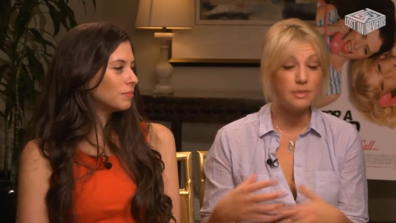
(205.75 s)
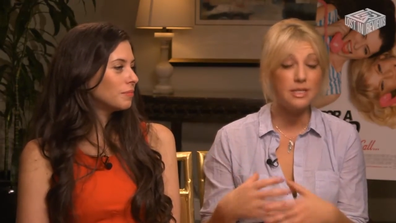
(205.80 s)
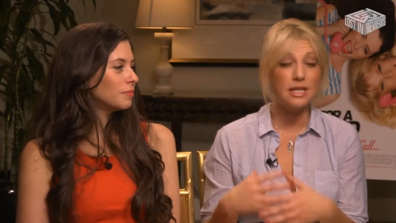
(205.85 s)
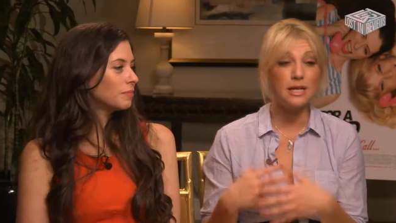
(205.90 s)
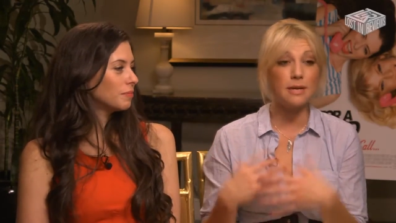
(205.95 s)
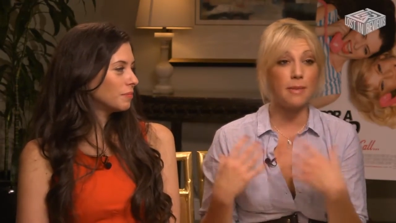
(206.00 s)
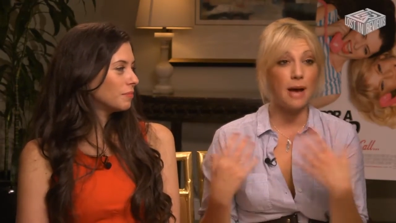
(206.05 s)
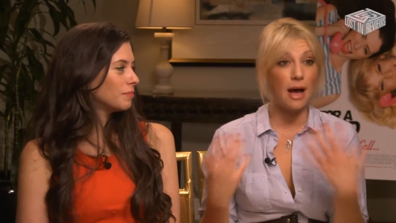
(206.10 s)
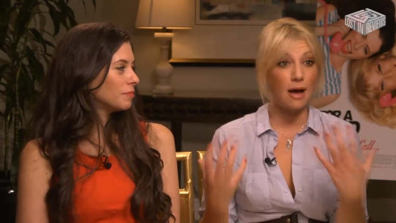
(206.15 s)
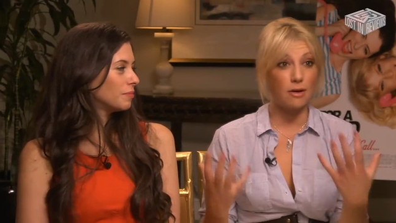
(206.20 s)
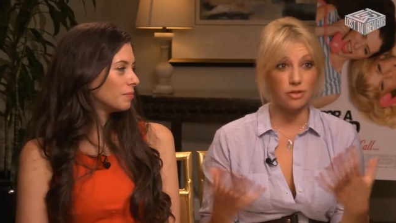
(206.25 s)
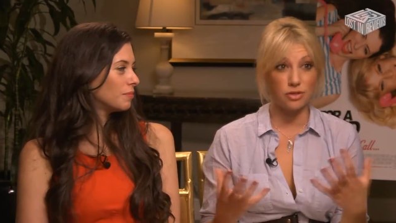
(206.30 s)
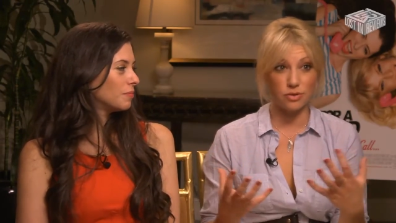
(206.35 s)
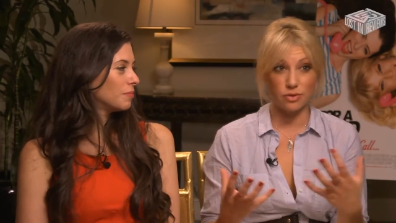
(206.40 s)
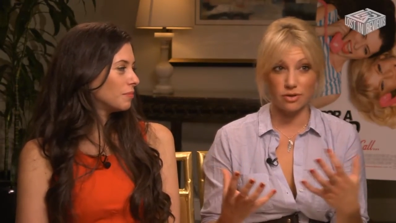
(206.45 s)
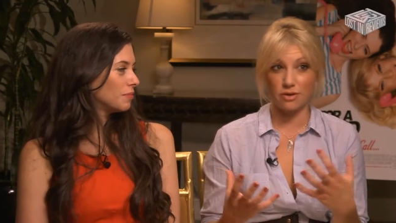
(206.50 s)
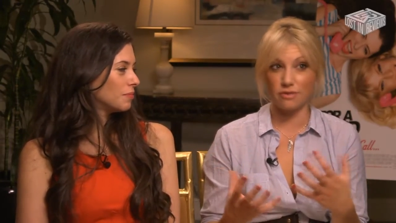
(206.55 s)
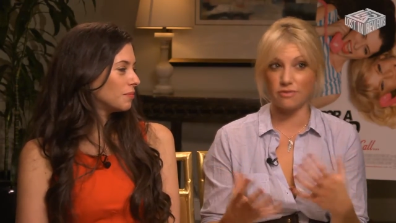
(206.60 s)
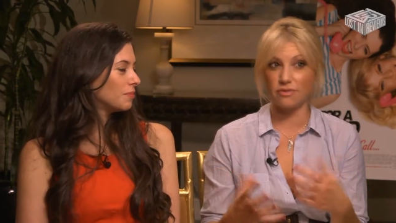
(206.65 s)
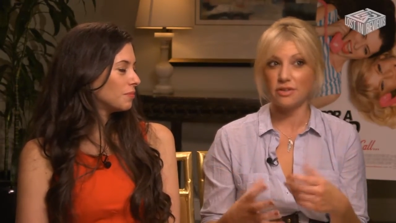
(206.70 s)
Speaker 1: and about
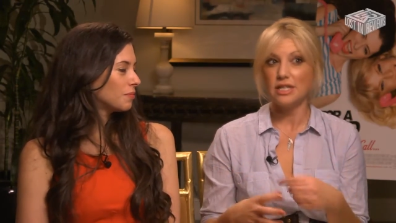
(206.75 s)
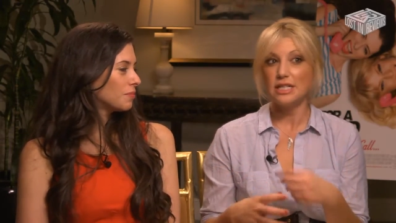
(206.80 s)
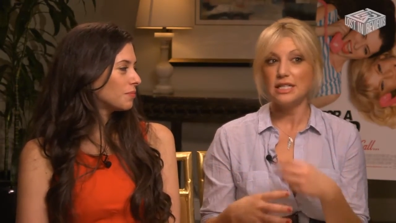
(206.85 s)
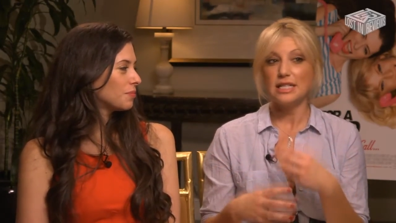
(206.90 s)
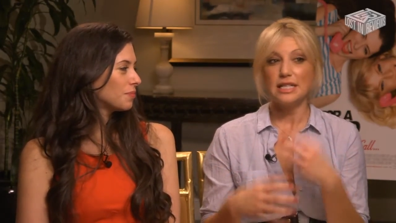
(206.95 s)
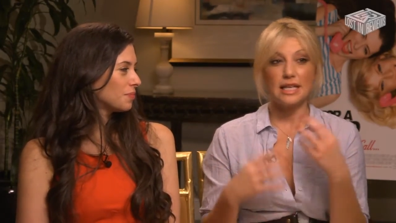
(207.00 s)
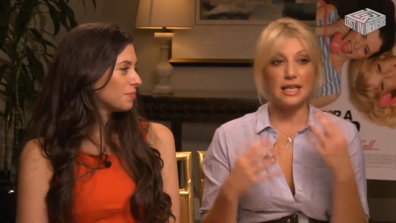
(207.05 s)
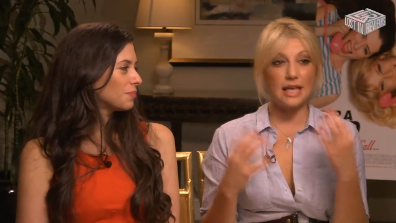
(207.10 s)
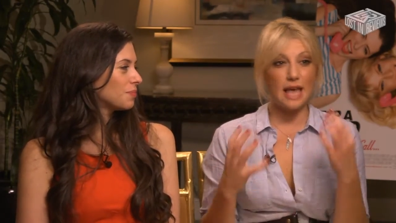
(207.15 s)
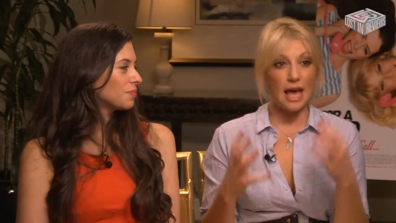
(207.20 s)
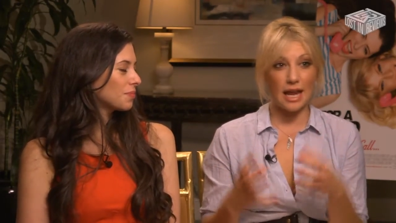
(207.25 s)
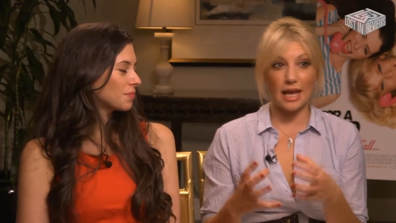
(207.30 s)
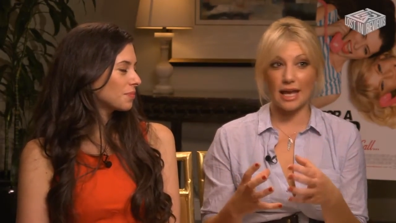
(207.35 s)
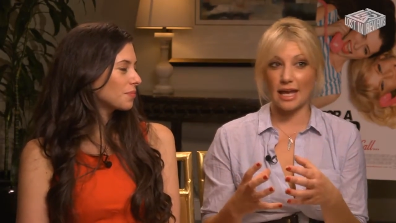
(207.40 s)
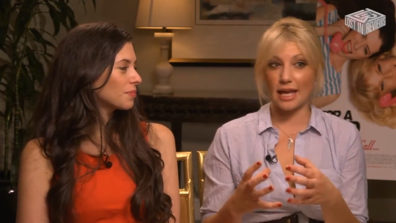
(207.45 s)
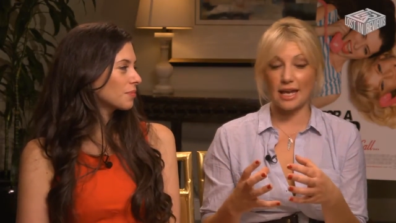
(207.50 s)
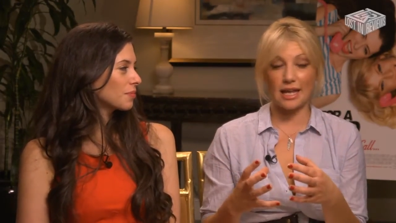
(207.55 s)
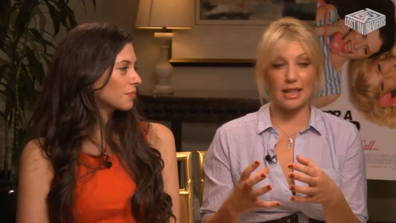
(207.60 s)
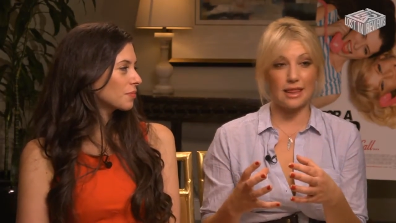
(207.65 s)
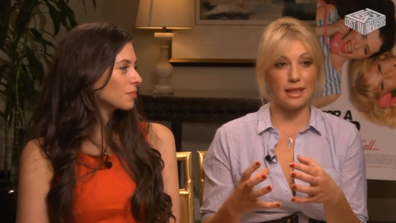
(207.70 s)
sort of getting
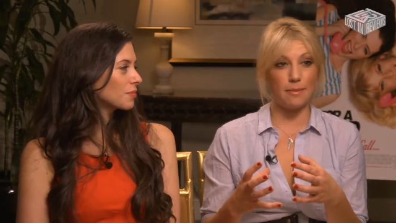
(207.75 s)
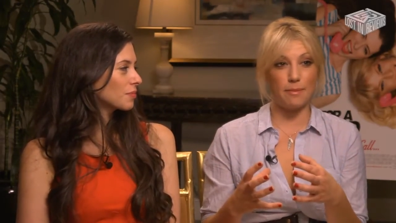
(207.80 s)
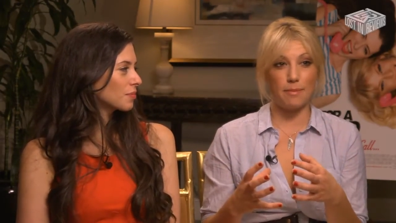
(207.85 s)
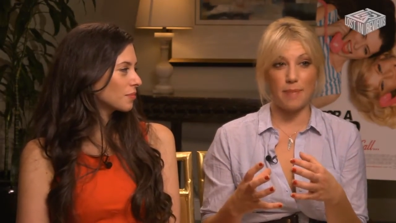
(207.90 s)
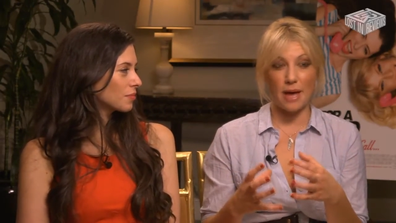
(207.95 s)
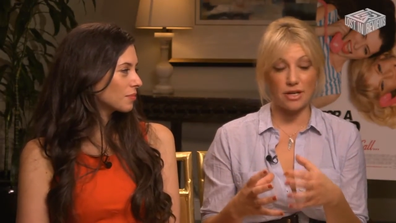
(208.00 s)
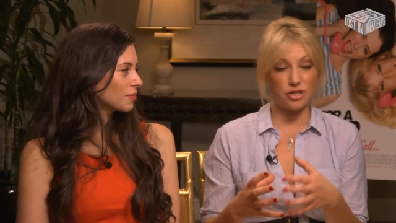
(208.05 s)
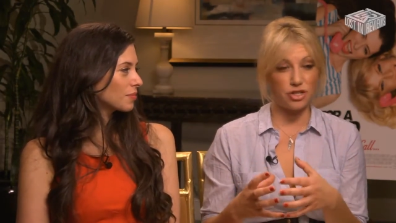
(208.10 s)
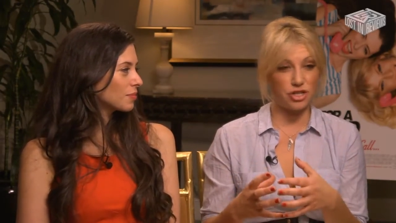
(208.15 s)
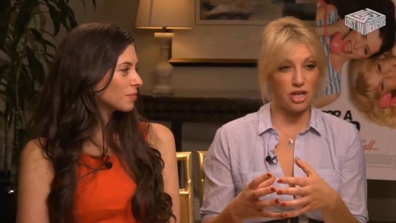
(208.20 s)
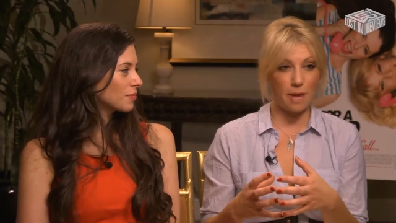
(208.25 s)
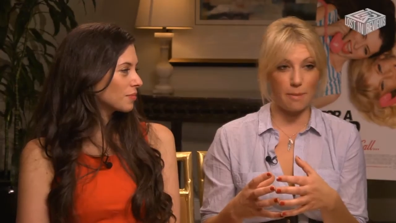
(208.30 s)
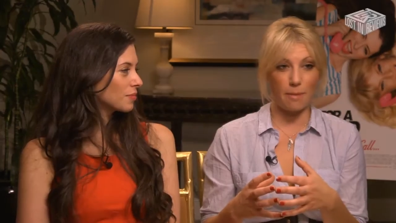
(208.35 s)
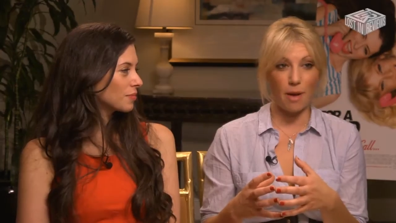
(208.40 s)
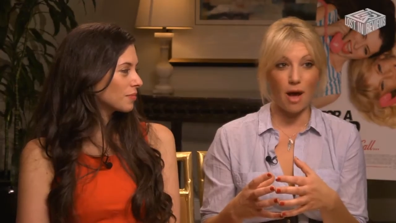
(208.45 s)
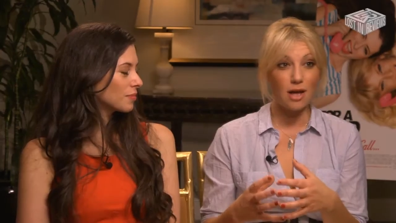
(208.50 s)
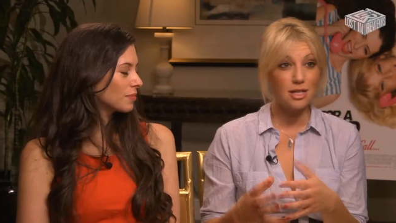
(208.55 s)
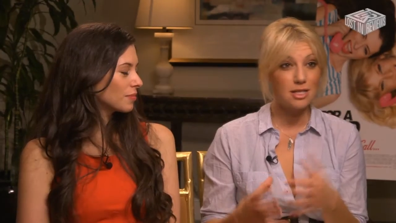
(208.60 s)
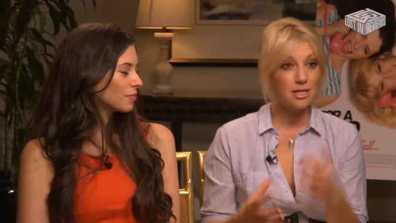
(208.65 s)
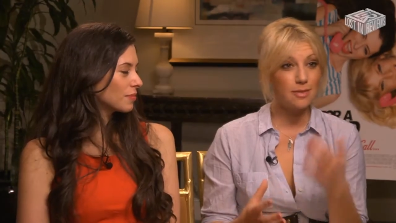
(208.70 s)
it in the best shape
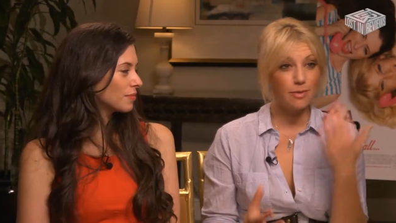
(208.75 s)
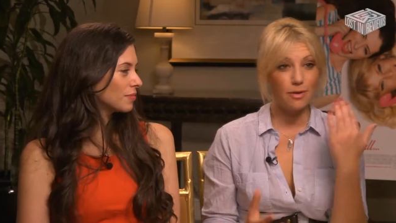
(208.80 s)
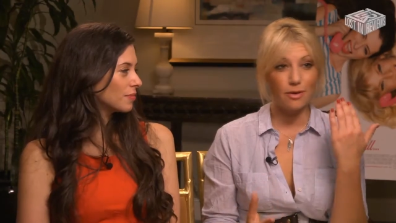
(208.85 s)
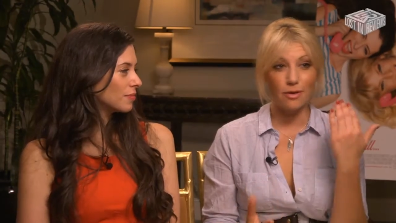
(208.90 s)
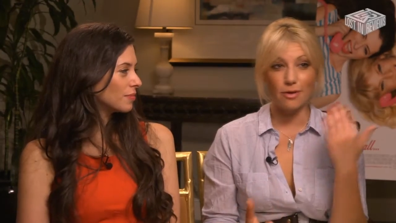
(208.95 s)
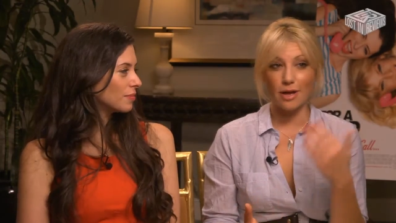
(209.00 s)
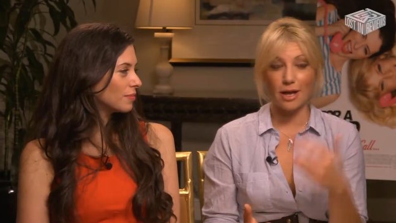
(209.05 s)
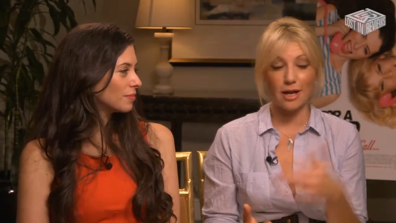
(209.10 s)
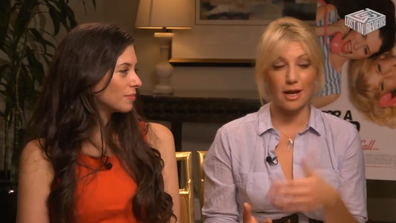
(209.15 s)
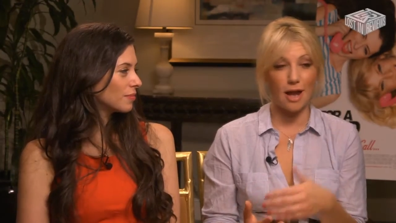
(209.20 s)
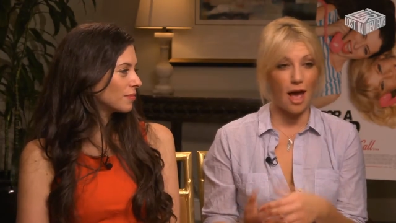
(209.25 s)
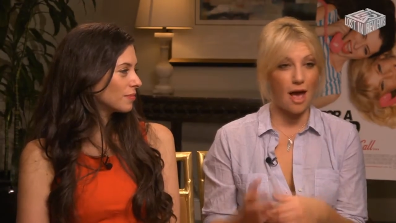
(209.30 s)
possible and,